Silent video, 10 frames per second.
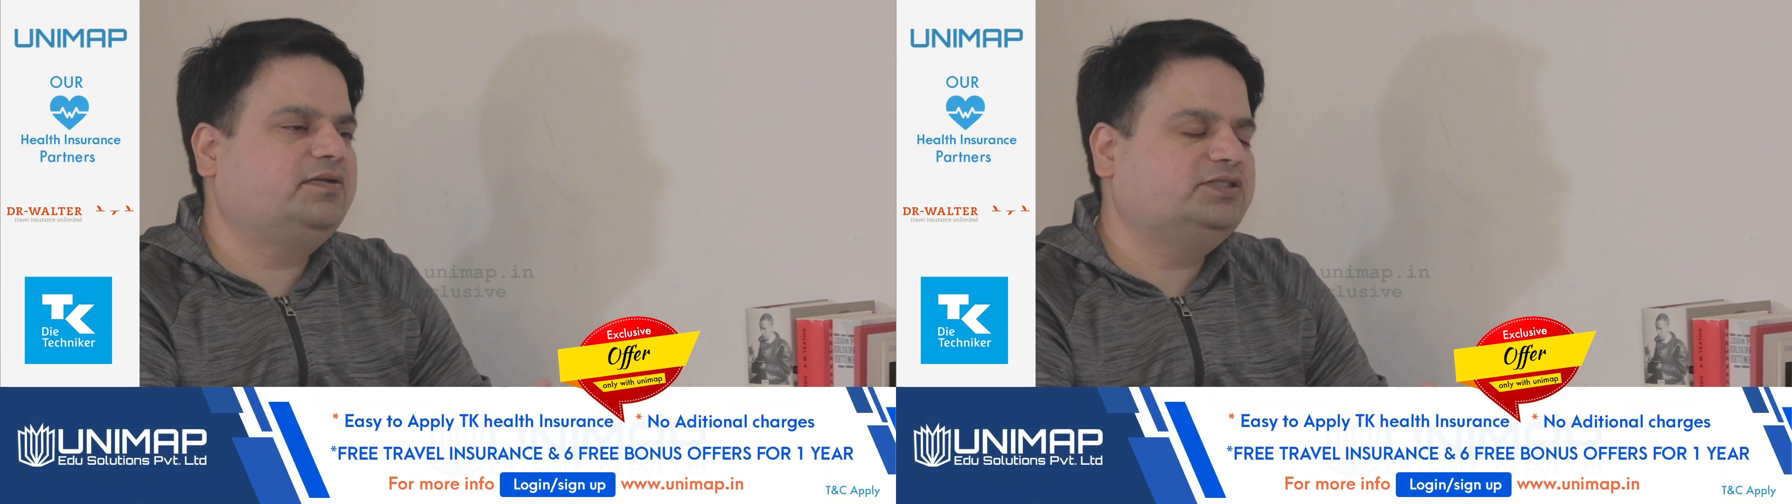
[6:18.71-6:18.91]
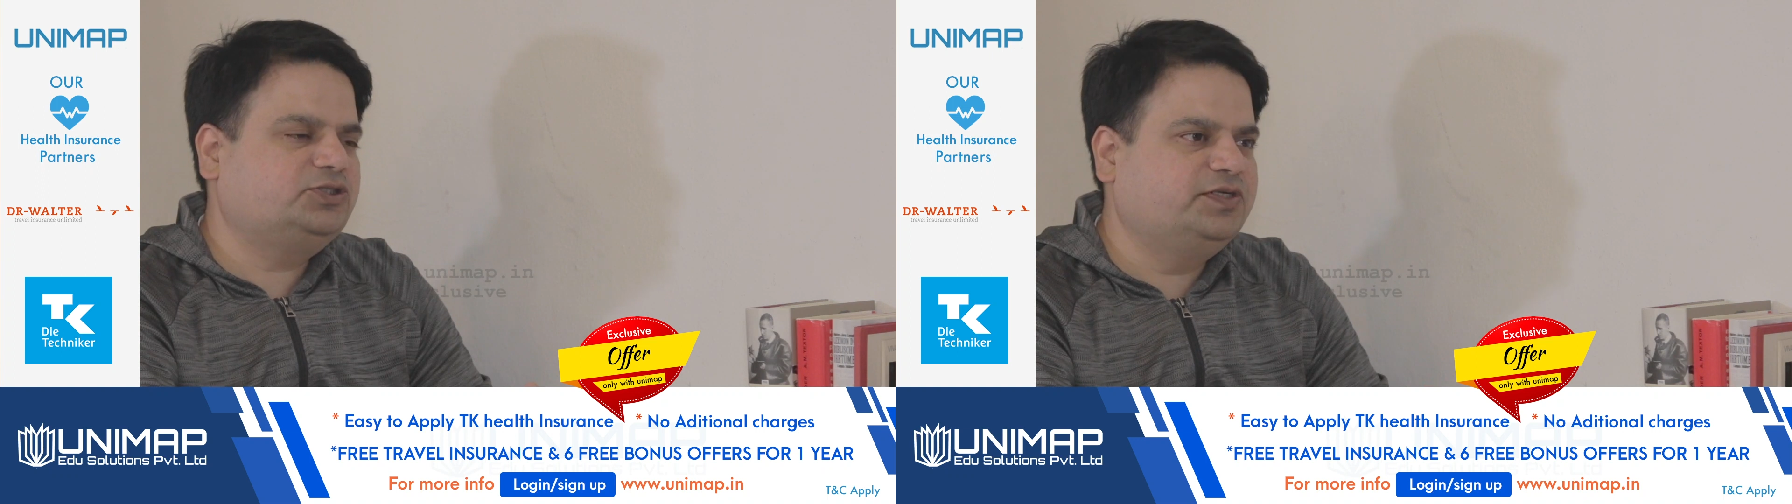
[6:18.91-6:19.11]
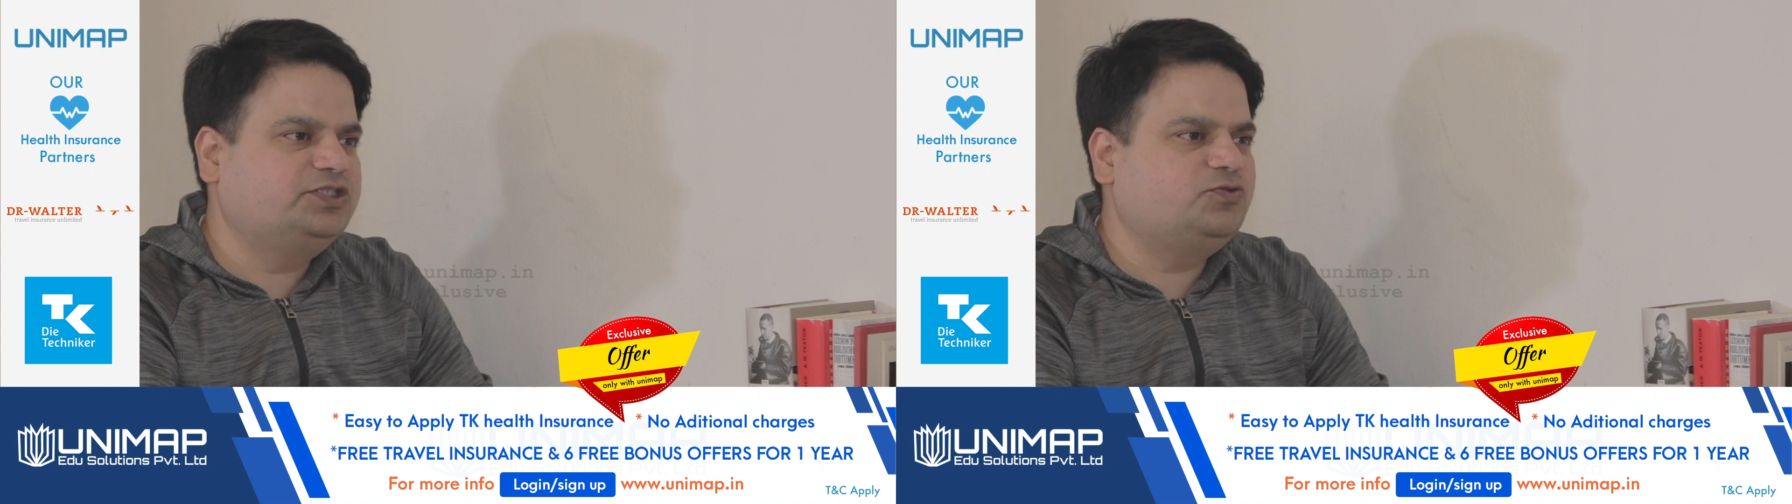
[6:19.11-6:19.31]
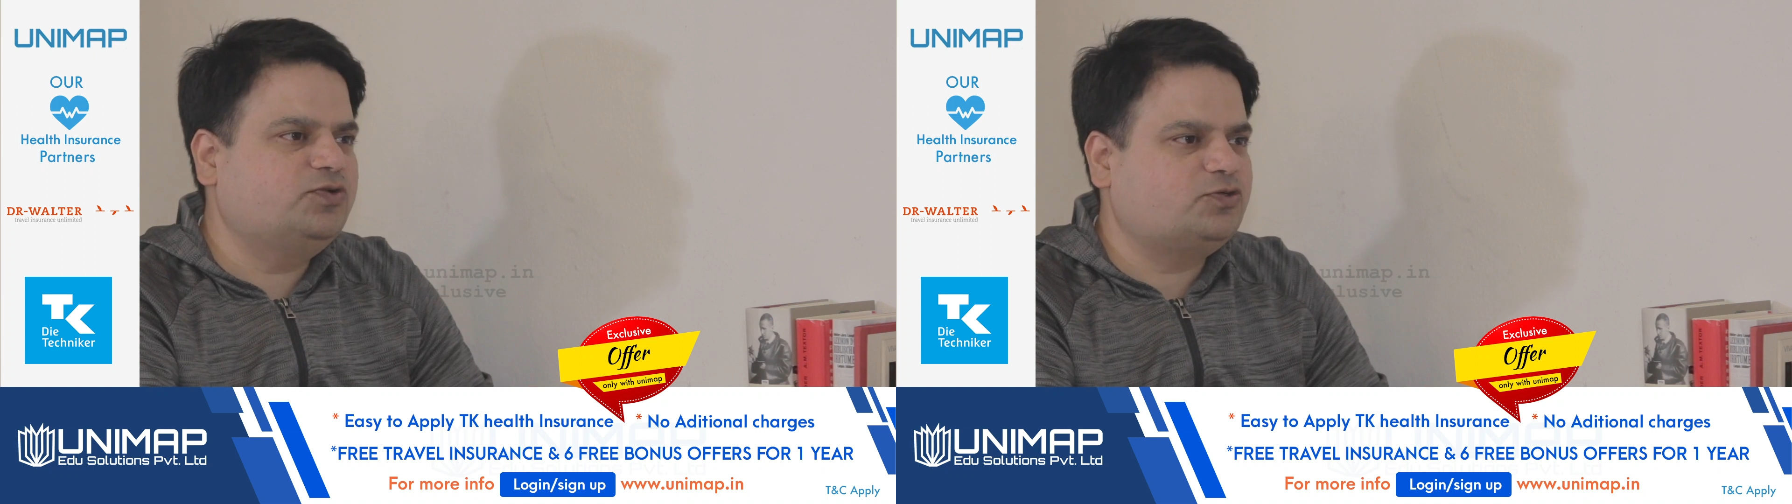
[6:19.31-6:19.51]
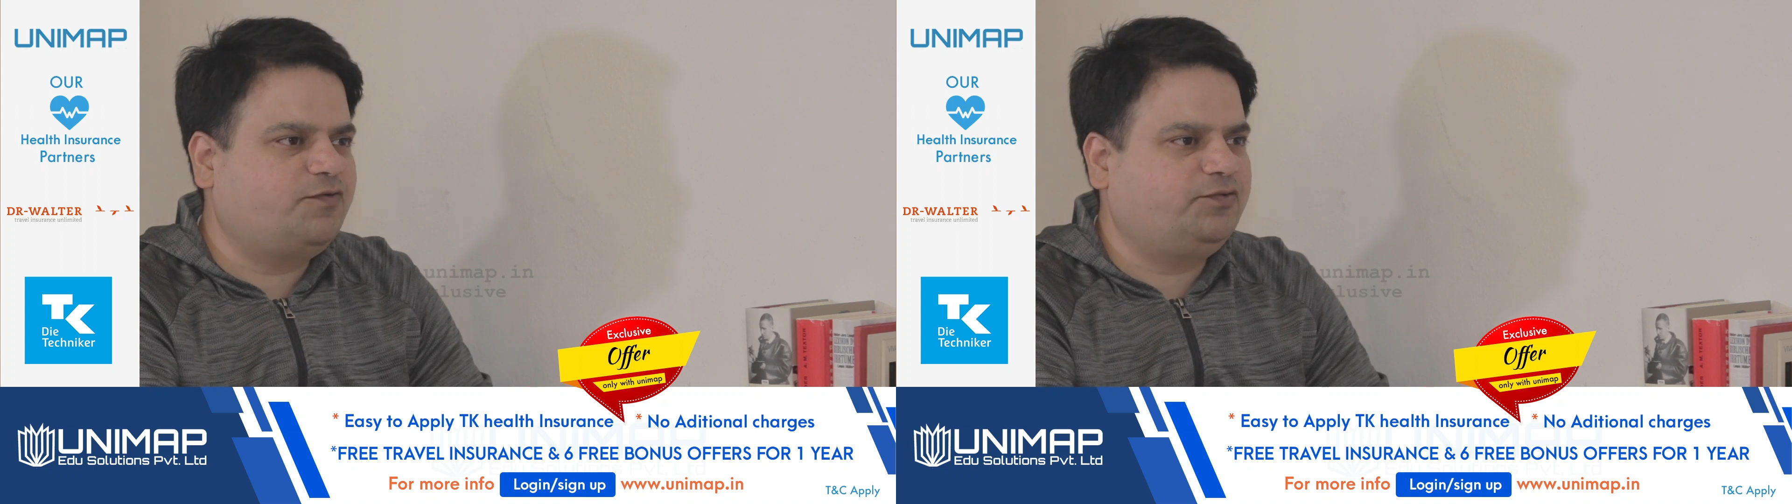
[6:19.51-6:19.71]
switch
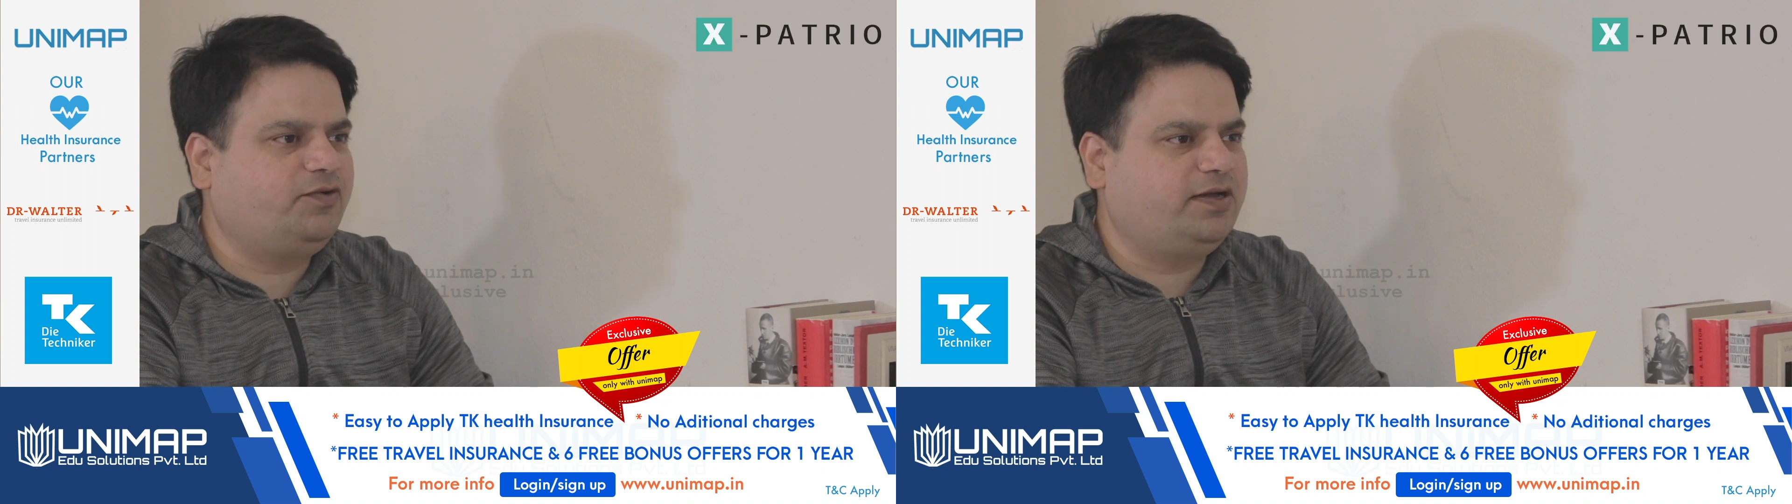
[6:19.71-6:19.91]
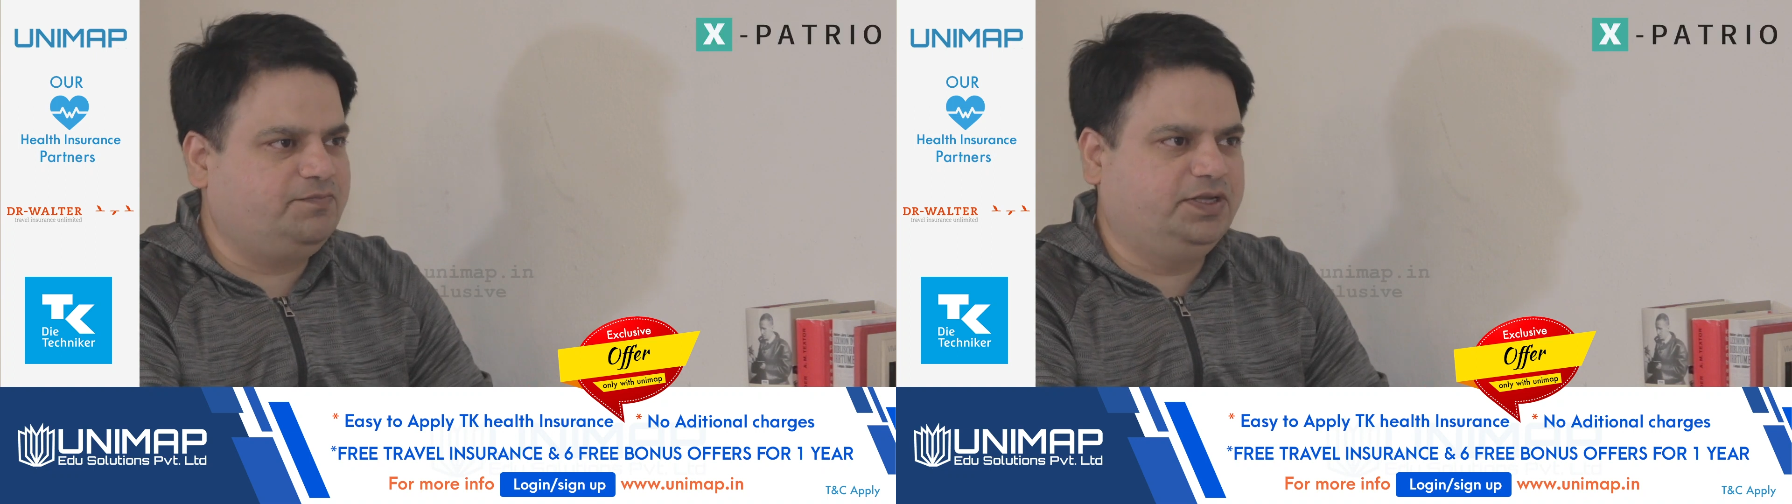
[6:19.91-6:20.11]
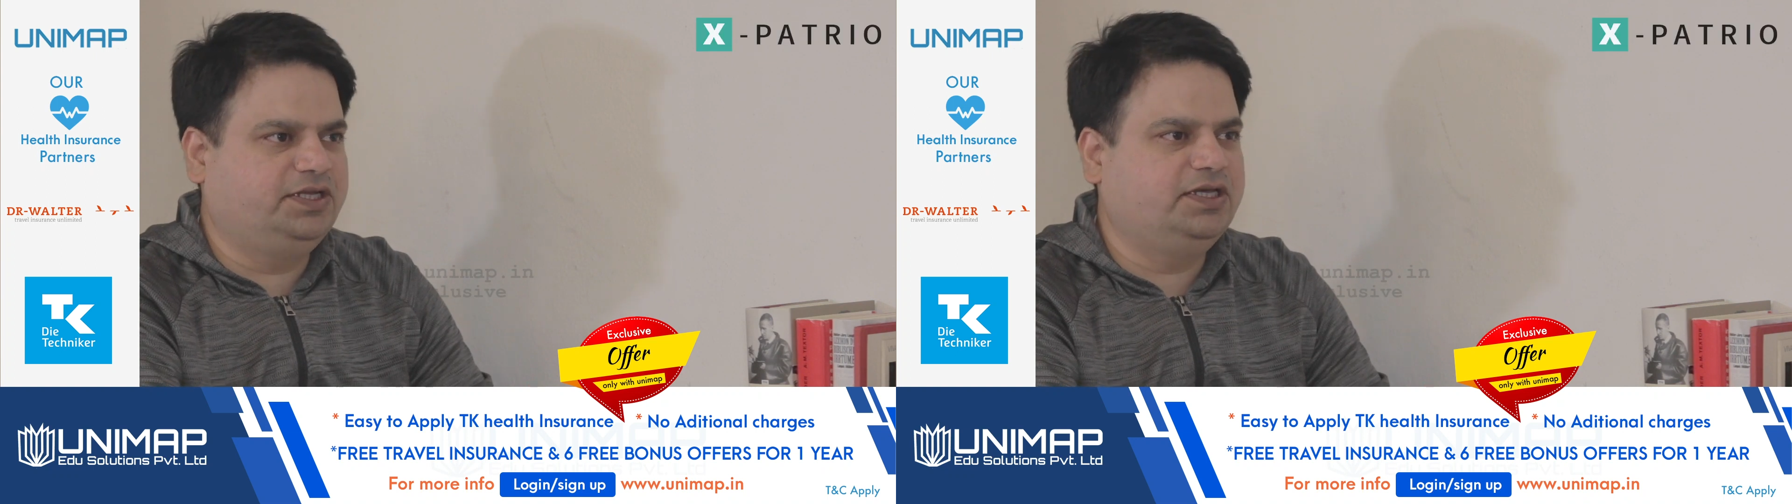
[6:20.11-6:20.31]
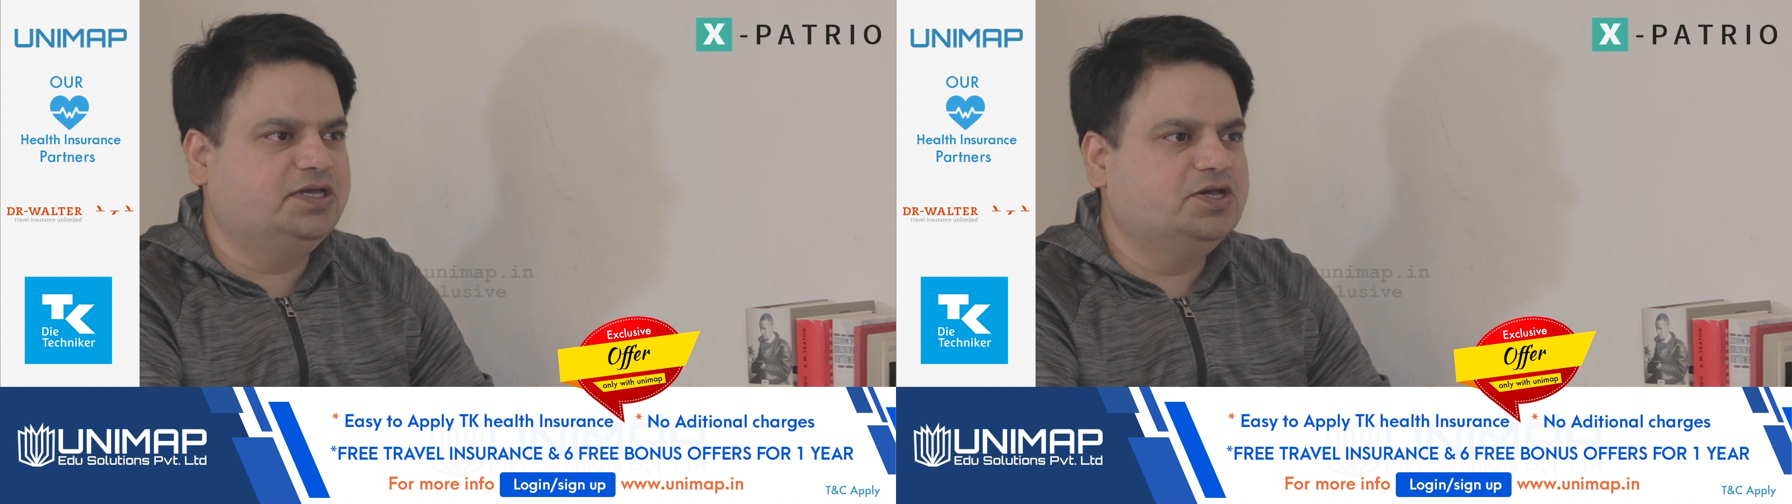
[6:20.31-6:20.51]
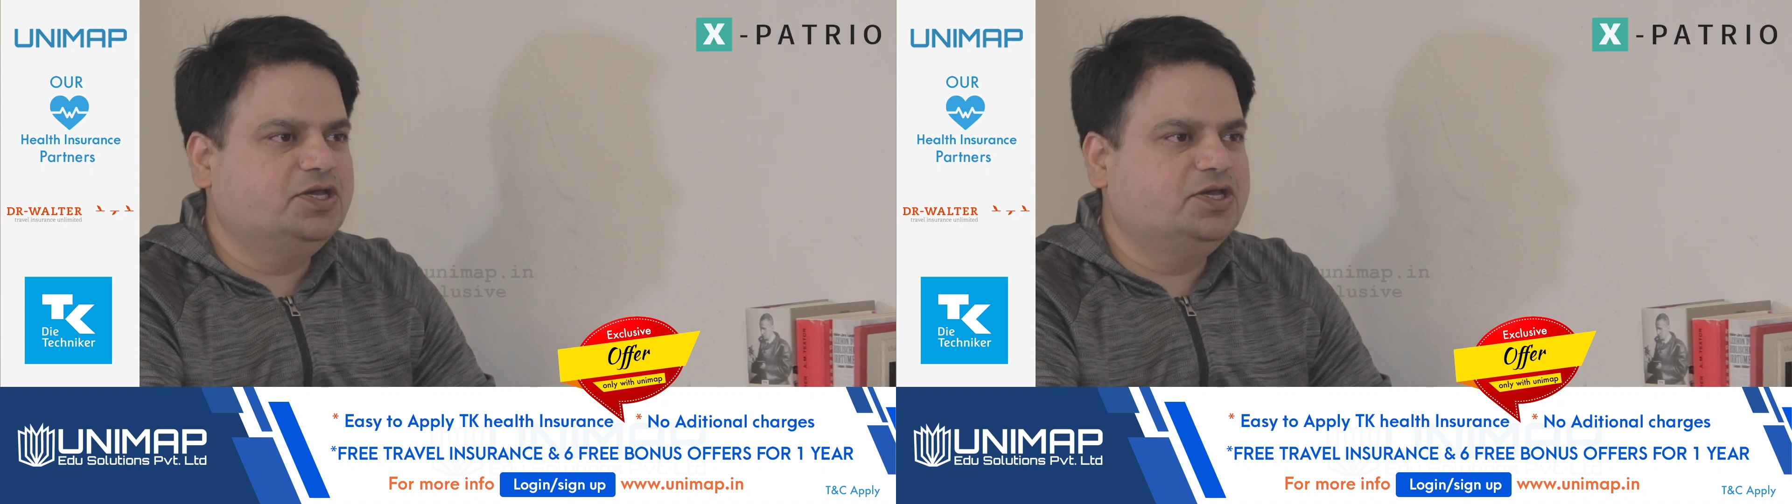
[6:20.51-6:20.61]
to a software company